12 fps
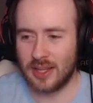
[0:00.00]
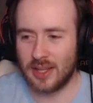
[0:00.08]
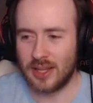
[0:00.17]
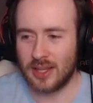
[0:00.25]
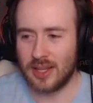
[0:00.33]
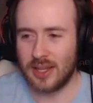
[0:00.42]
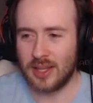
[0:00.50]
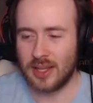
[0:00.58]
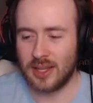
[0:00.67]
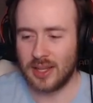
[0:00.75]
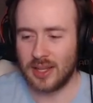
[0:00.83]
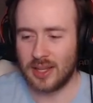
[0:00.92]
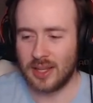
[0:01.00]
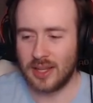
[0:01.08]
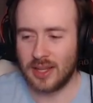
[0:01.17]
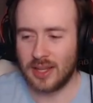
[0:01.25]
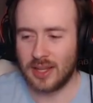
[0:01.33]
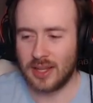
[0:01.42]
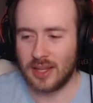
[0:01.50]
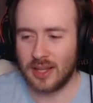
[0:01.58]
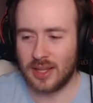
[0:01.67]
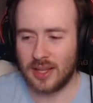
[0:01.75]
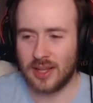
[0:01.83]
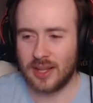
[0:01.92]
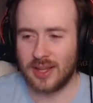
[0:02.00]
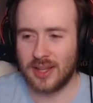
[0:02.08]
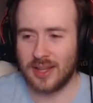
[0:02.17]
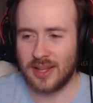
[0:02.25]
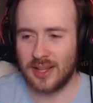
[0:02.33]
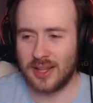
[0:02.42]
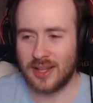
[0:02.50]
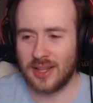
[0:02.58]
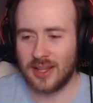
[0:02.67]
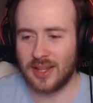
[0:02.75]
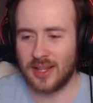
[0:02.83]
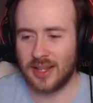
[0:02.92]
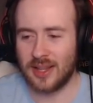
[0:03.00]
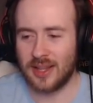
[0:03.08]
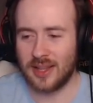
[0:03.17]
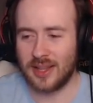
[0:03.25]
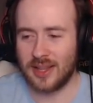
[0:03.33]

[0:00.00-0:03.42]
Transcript: [no speech]